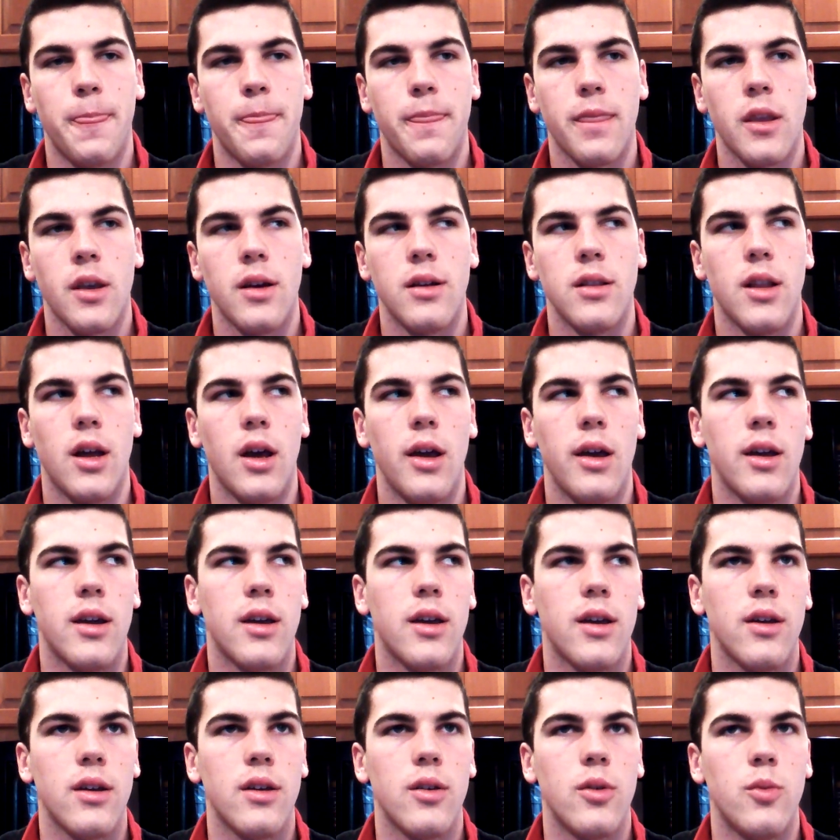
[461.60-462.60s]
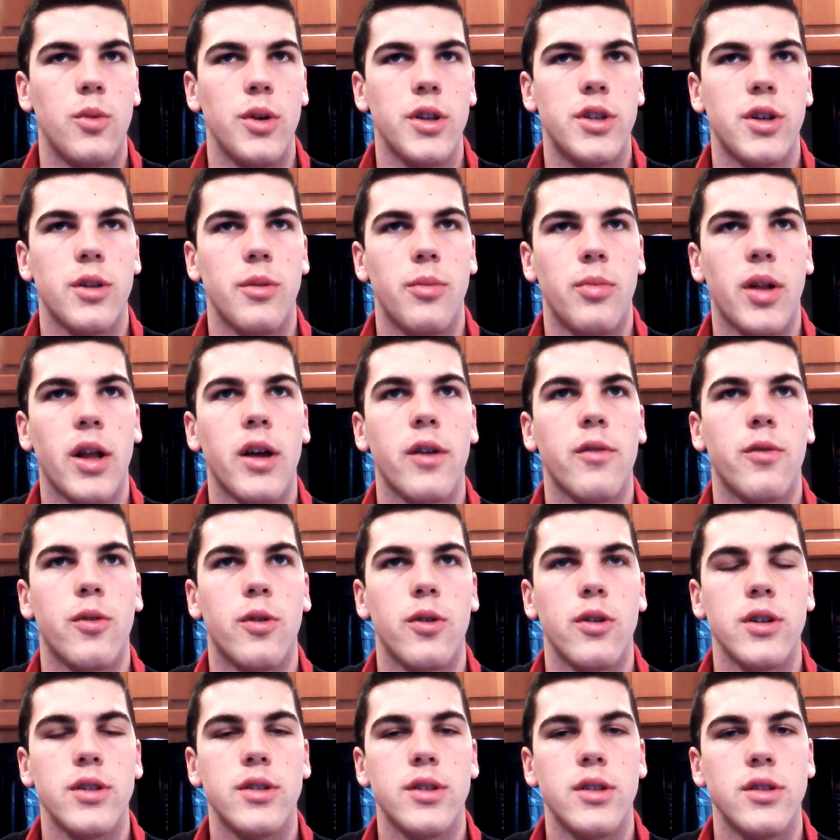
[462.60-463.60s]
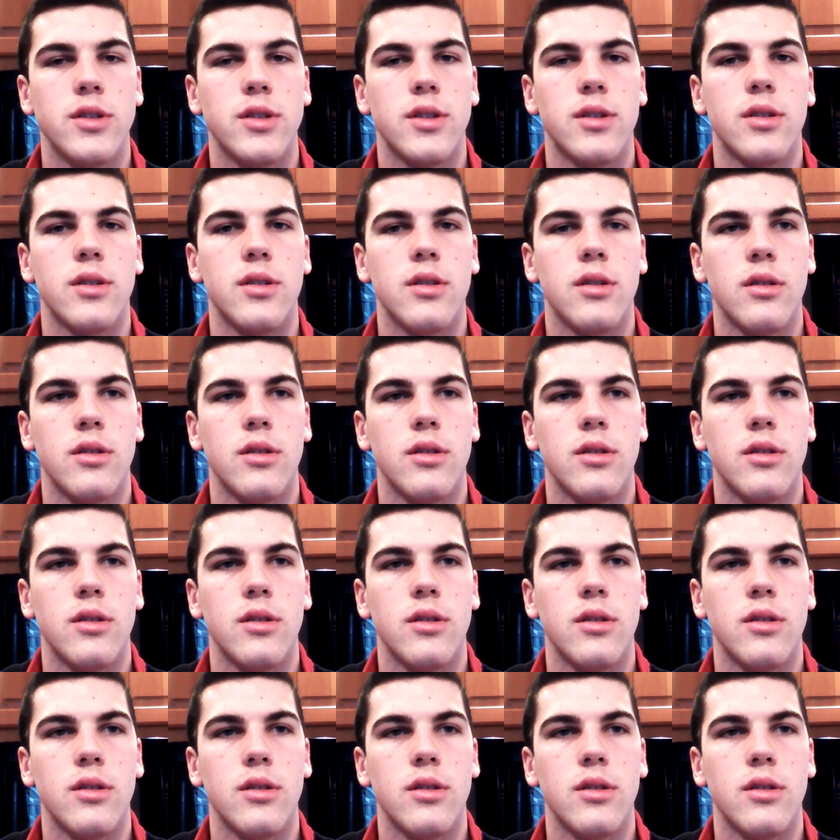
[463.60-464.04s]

Like Witch of the Black Forest is,